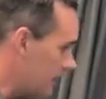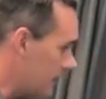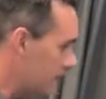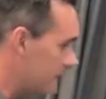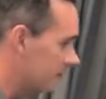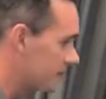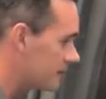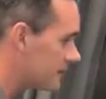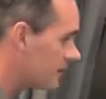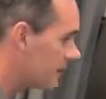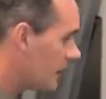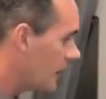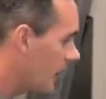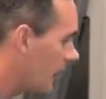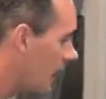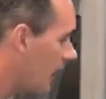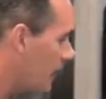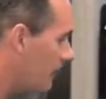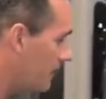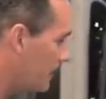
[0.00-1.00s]
This
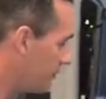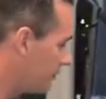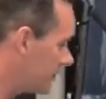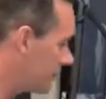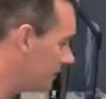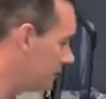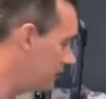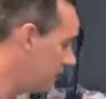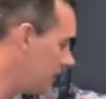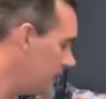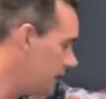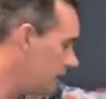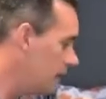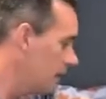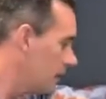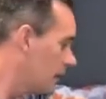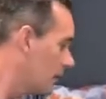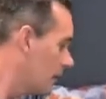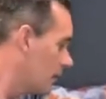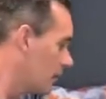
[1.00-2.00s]
happens to be
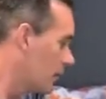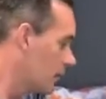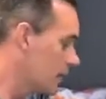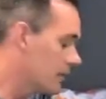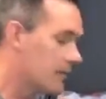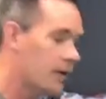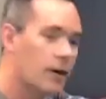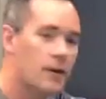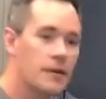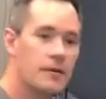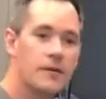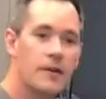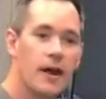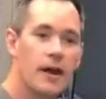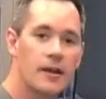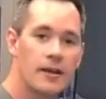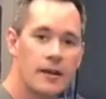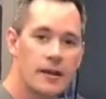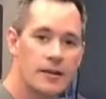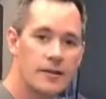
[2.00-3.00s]
one of our
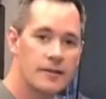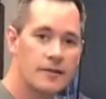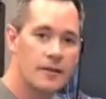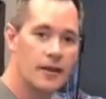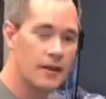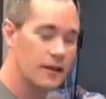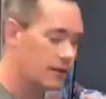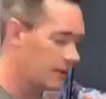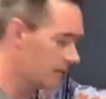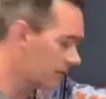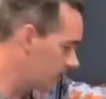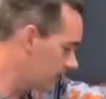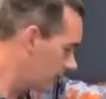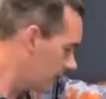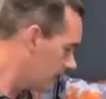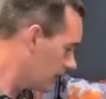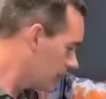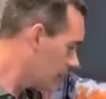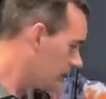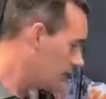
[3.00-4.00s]
dinette sets.
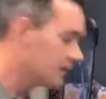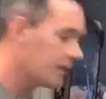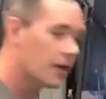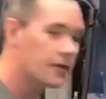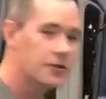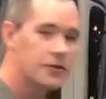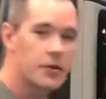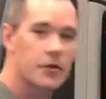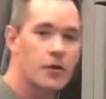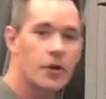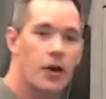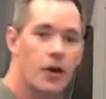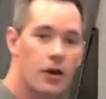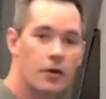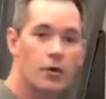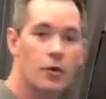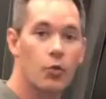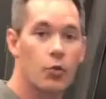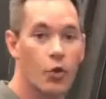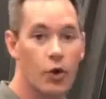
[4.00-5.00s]
It's also
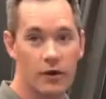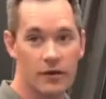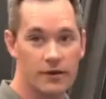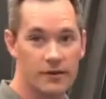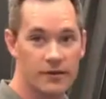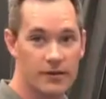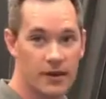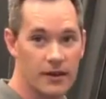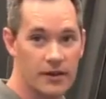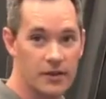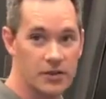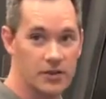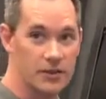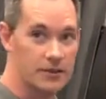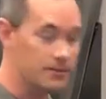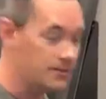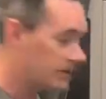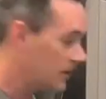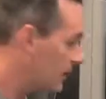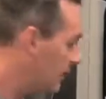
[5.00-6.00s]
called a workstation.
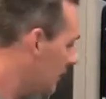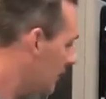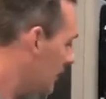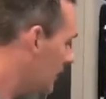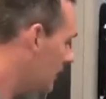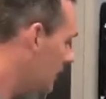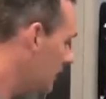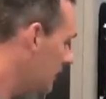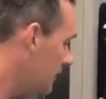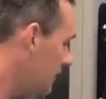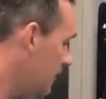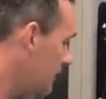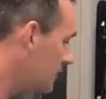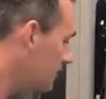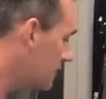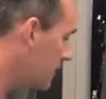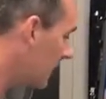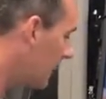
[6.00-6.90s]
And in this